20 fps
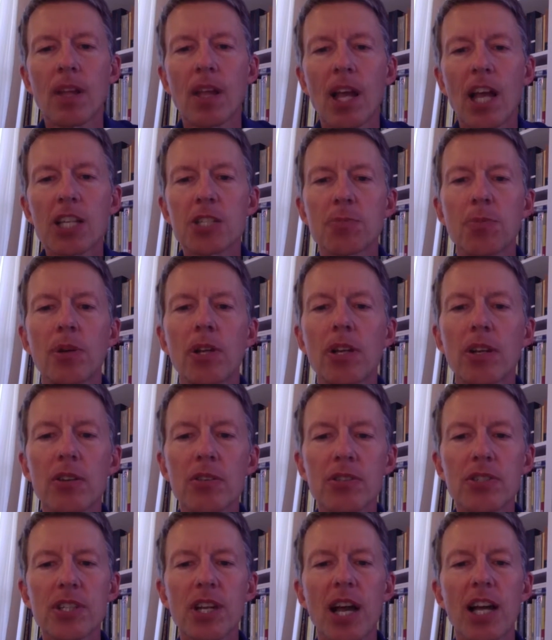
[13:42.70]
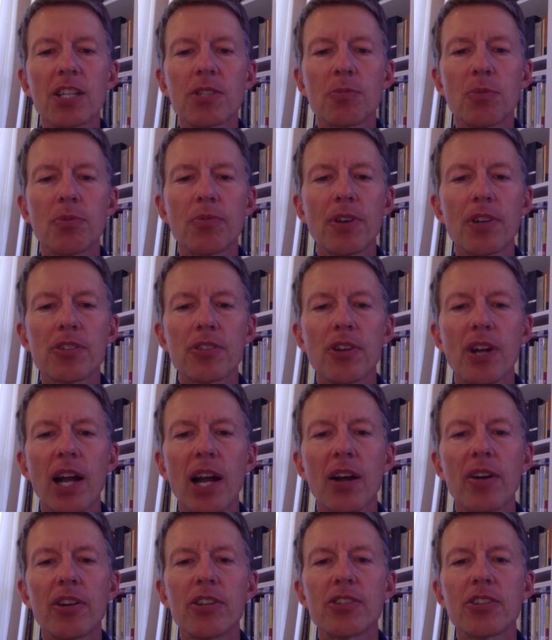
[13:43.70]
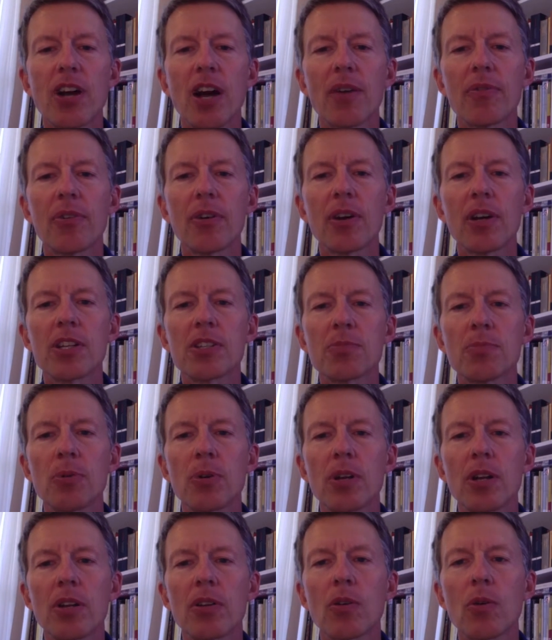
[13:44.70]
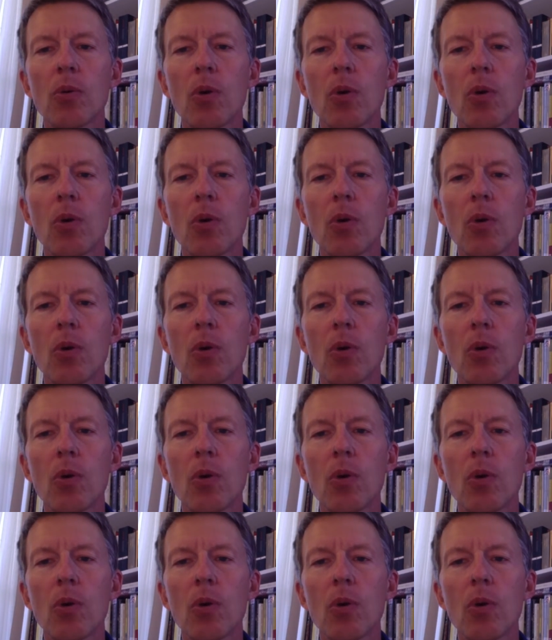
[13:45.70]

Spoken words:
As political science professor Harry Jaffa has put it,